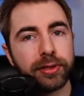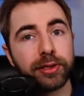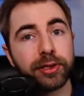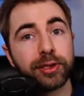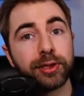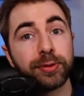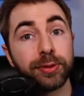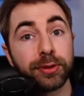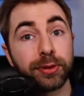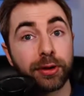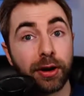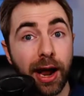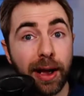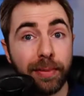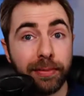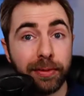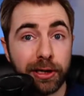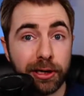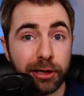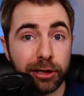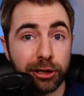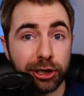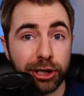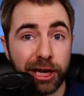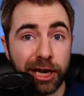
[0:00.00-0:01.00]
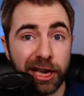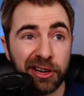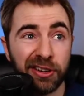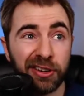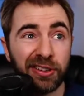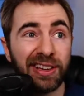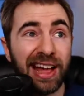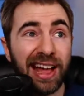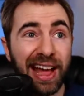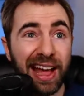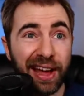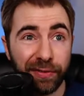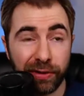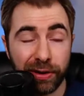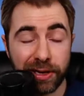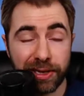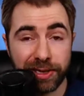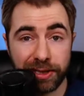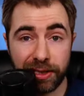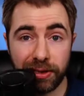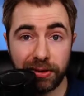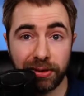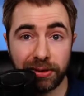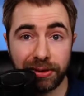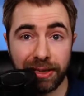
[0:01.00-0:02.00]
to subscribe to your channel
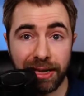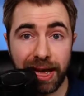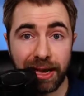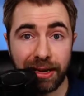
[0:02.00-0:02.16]
every single